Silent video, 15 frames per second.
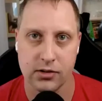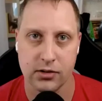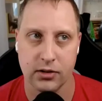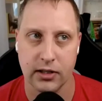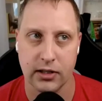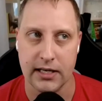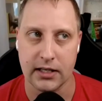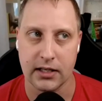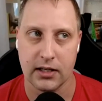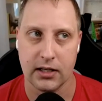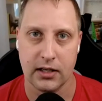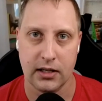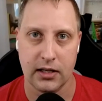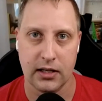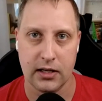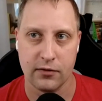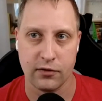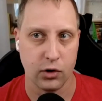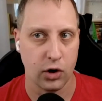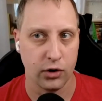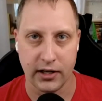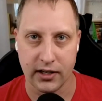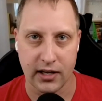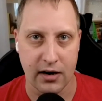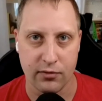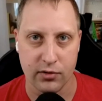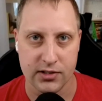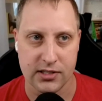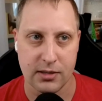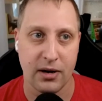Yeah. Like for an all day
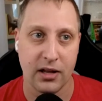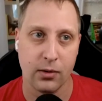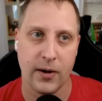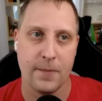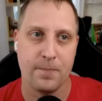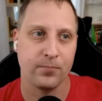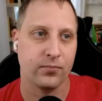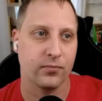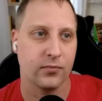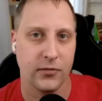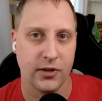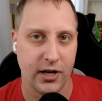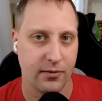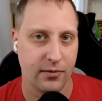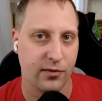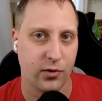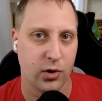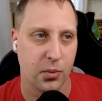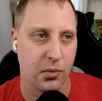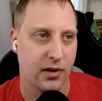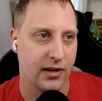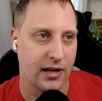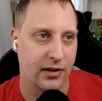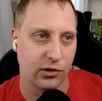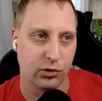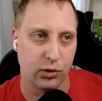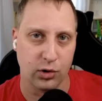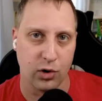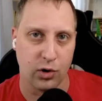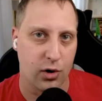conference. And by the way, the night before we rented out this whole
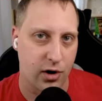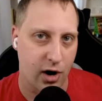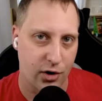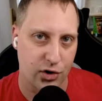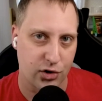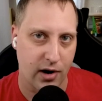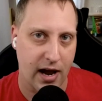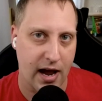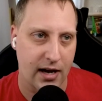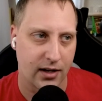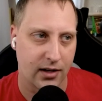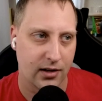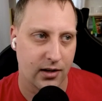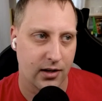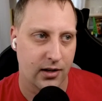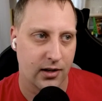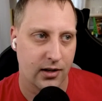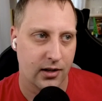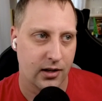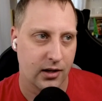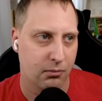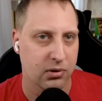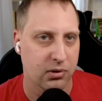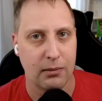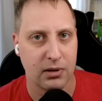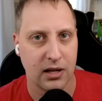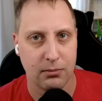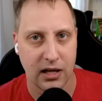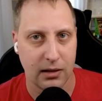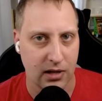go kart track, blah blah
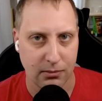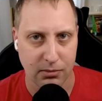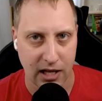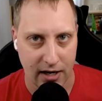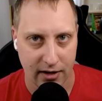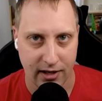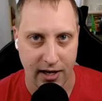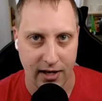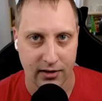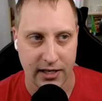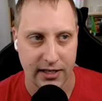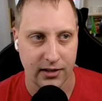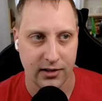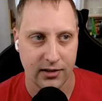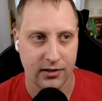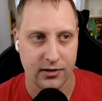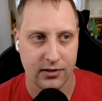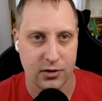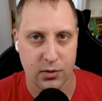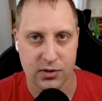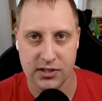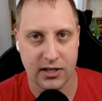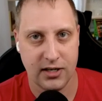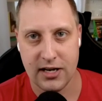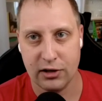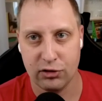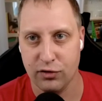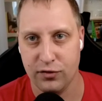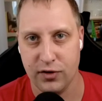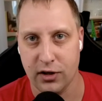blah blah blah. Okay, like there wasn't any
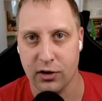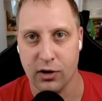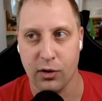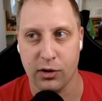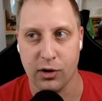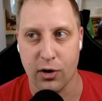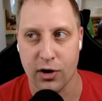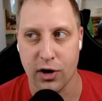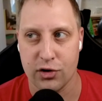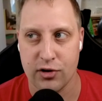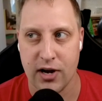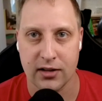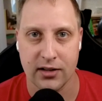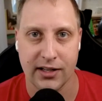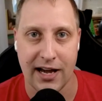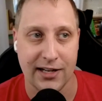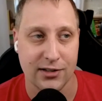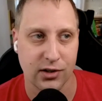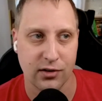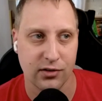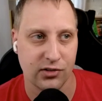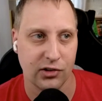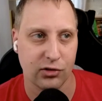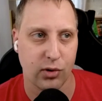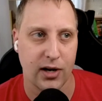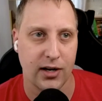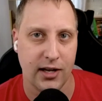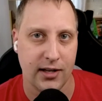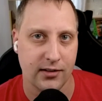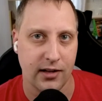extra fee to go to the go kart track. Like I took a six grand
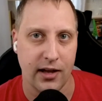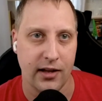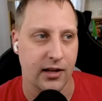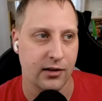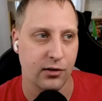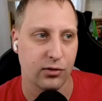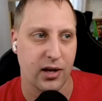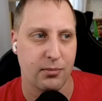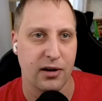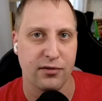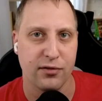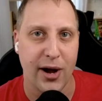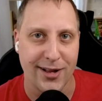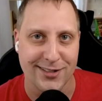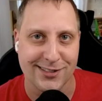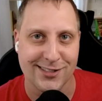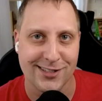hit to entertain my friends.